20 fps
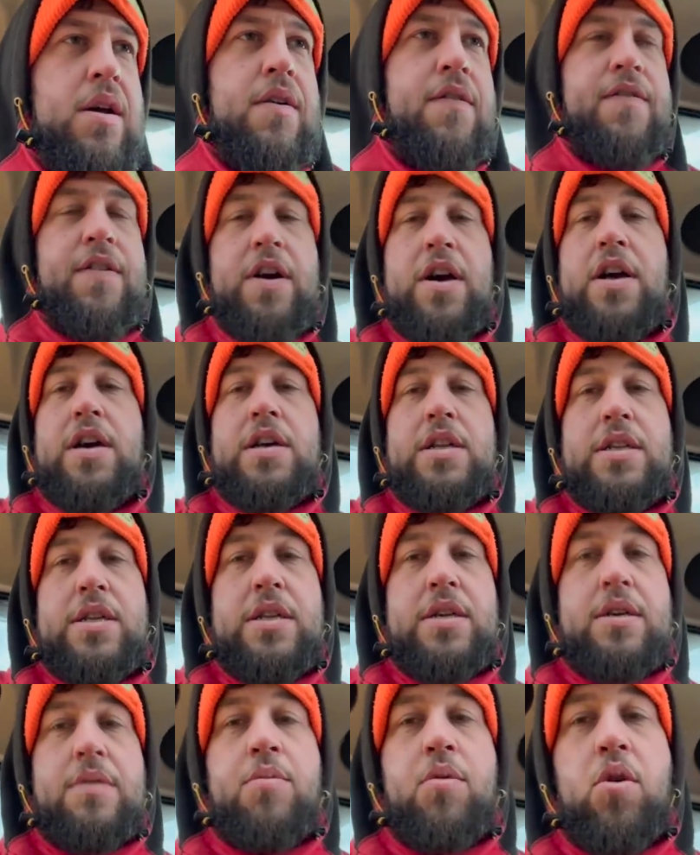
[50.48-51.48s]
First,
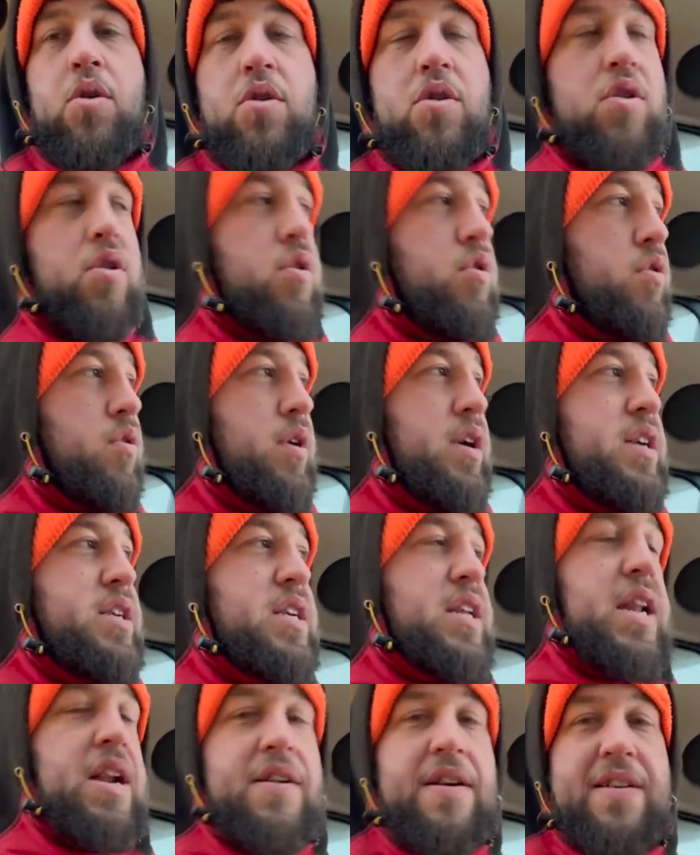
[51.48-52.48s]
or goal is
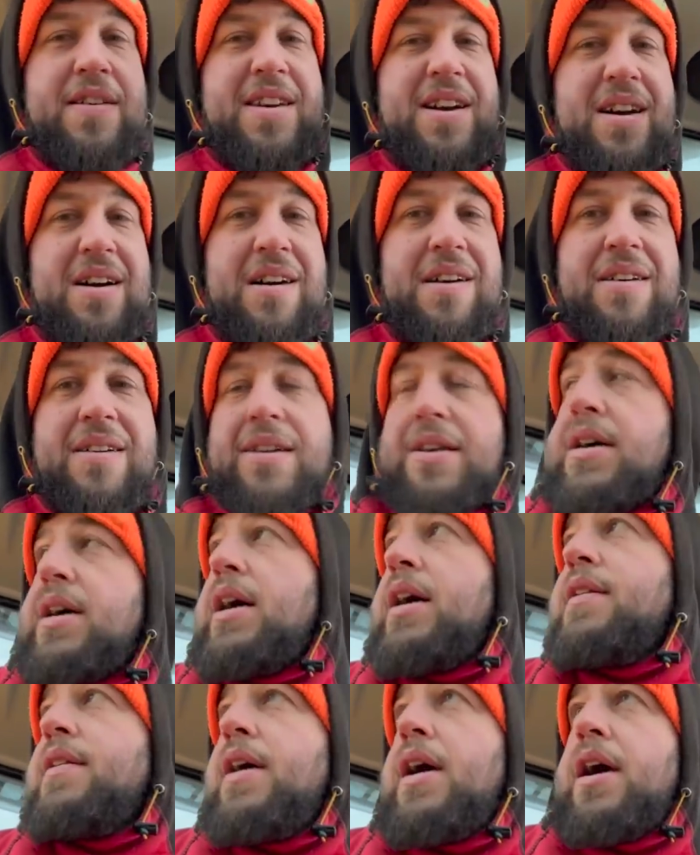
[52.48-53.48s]
clear out the yard,
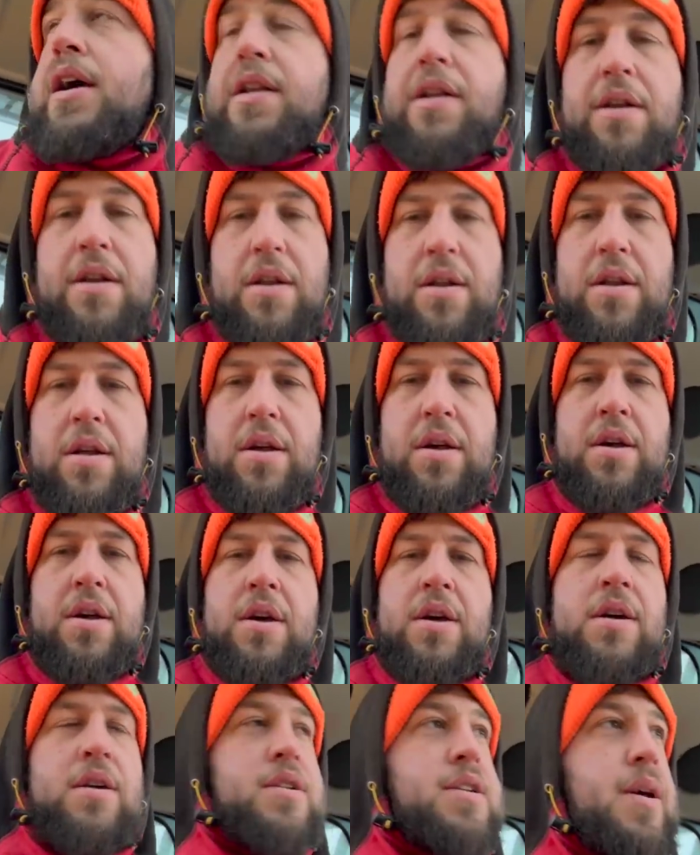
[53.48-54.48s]
and
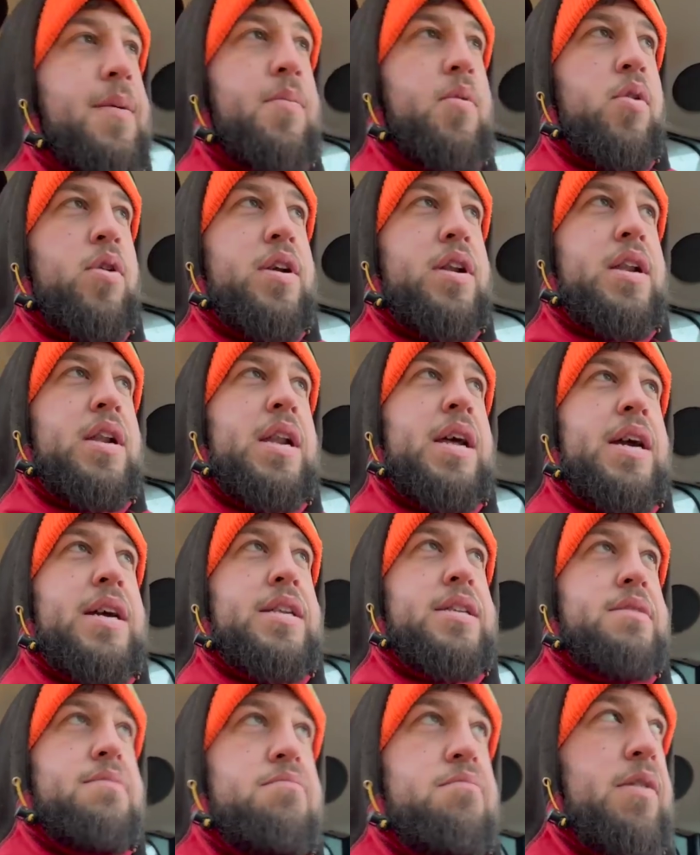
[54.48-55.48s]
then some point
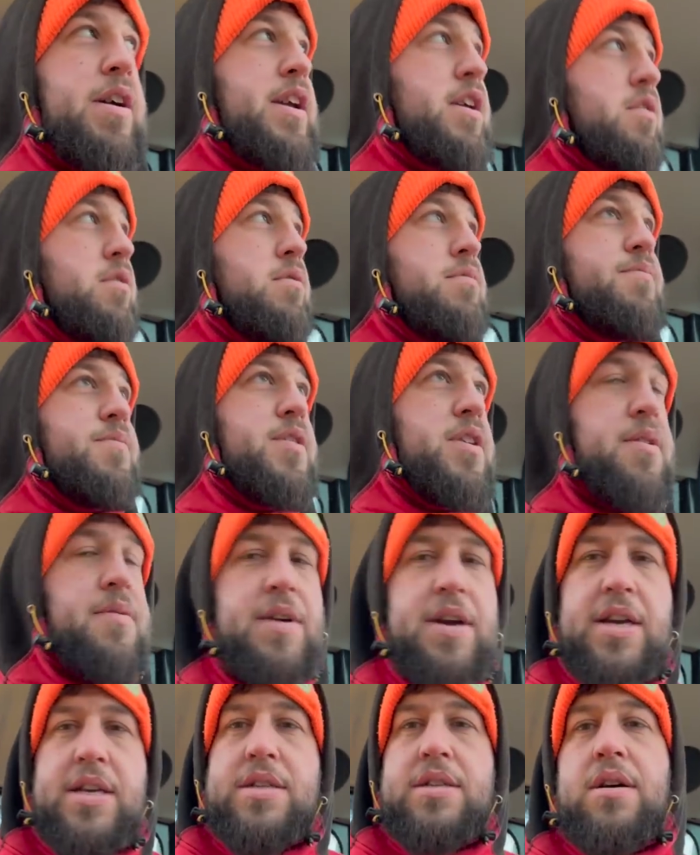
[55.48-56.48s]
next week or two
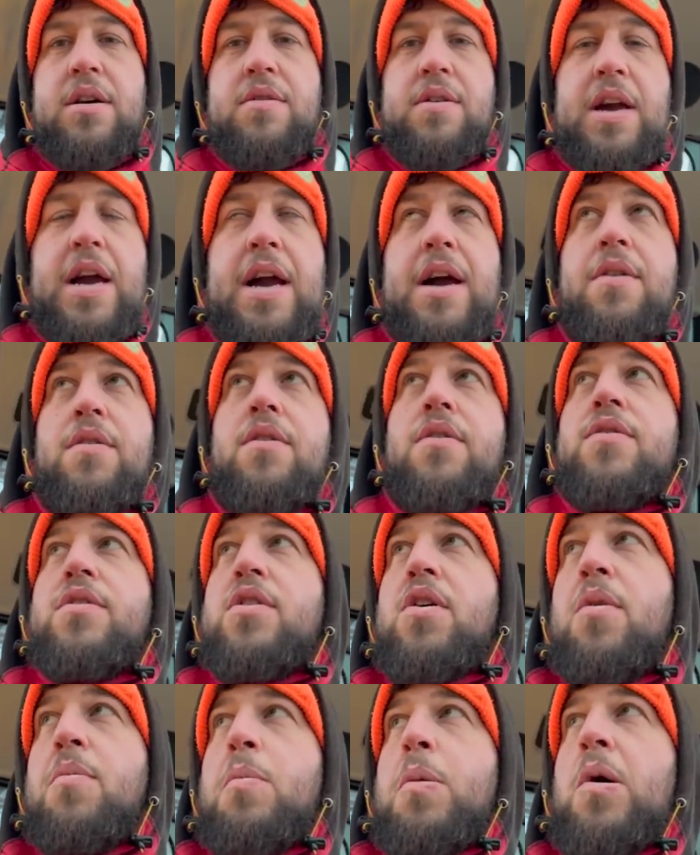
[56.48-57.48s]
weeks, I'll get out on
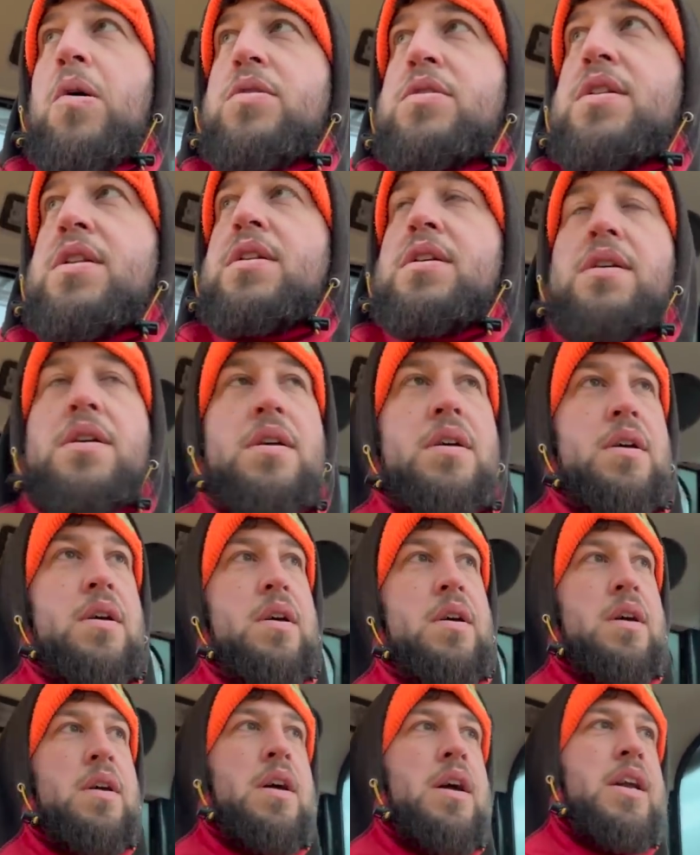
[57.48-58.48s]
the compost
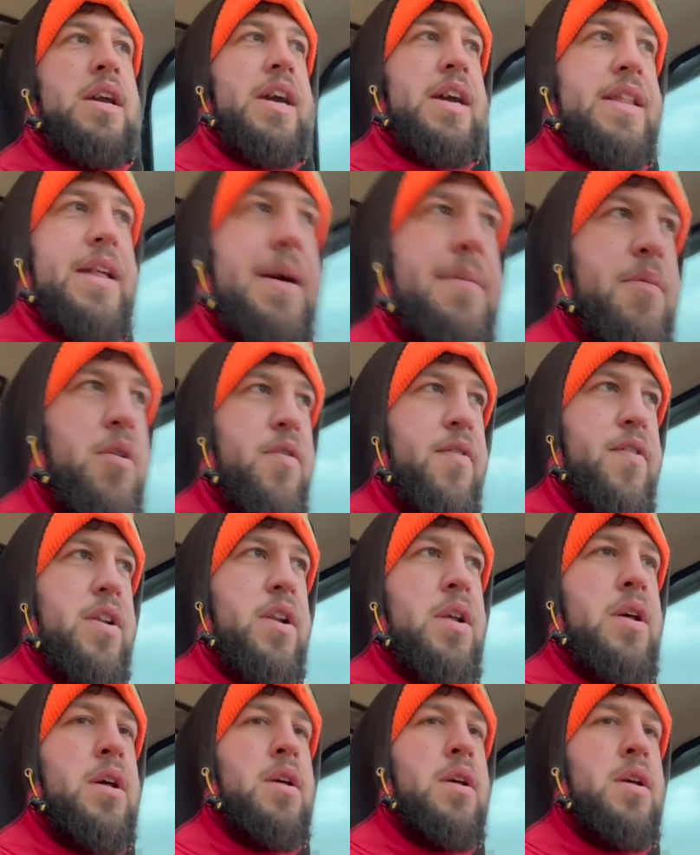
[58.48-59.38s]
and get that moving